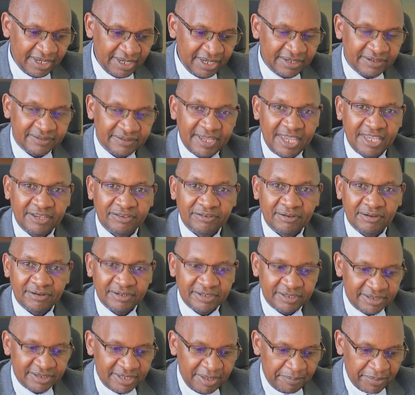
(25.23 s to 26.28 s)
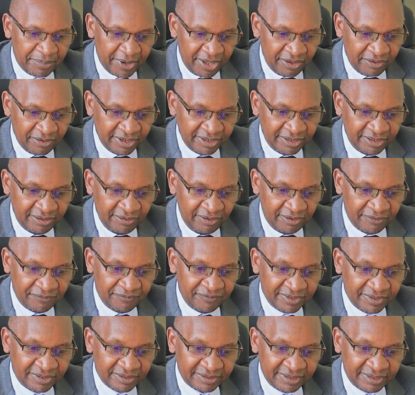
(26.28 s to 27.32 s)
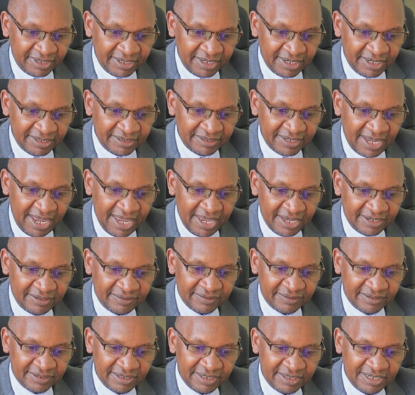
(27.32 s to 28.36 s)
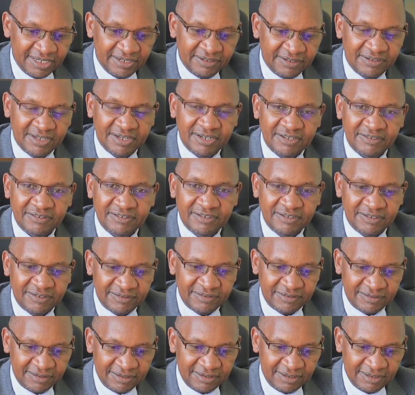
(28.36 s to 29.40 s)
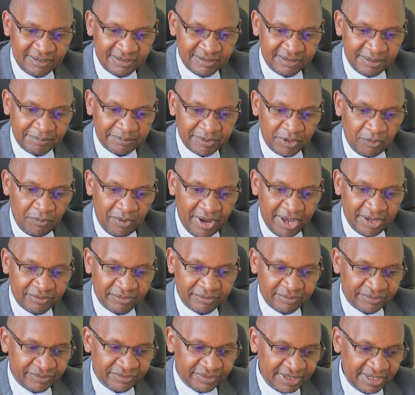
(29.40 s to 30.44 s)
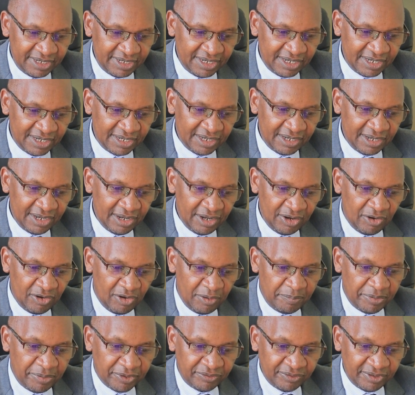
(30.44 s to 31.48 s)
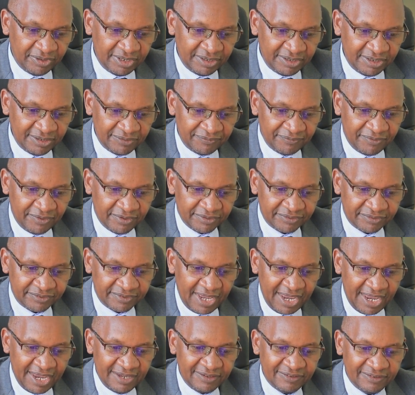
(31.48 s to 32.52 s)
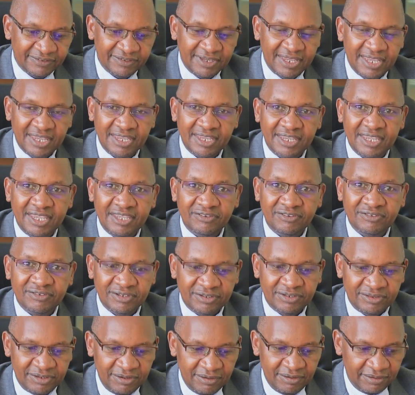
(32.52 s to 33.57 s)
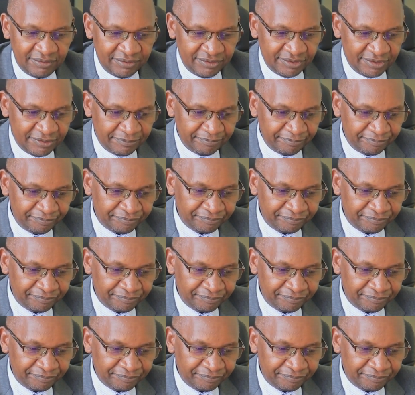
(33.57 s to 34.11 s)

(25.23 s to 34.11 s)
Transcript: entitled The Priority of Vegetarian Diet in Genesis chapter 1 to 3, Opportunities for Science-Engaged Theology.